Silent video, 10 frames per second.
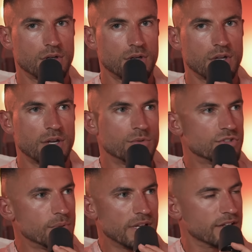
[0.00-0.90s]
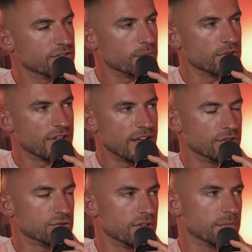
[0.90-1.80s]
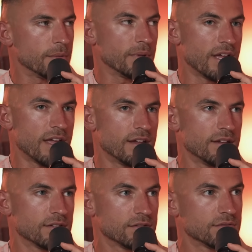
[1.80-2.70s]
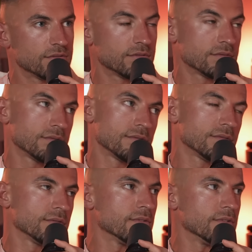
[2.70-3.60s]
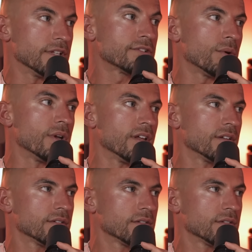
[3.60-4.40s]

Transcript: And it would just be like a spontaneous trip. I'd be like, hey, let's go here.